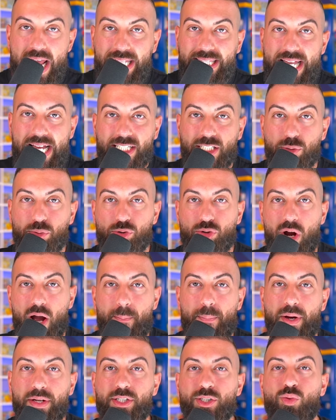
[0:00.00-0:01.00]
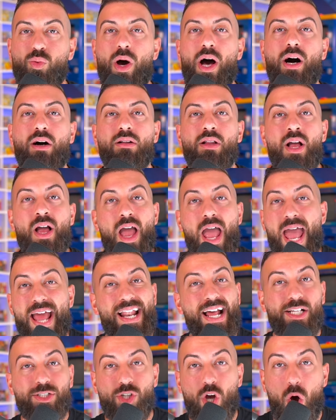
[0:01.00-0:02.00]
Hit that subscribe button as well.
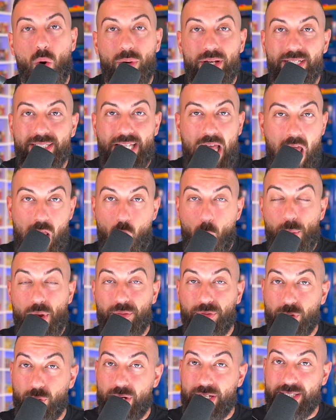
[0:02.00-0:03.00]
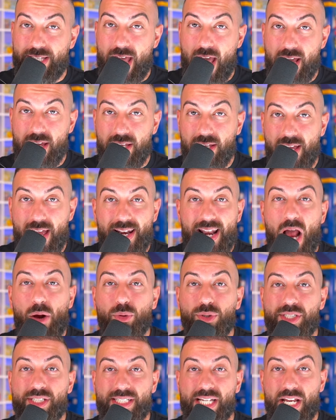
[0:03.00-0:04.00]
And as always, I hope you have a great day, and I
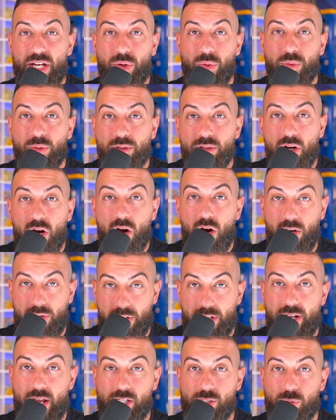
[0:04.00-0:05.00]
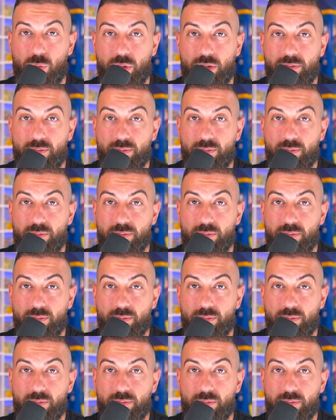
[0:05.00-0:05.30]
will see you on the next one.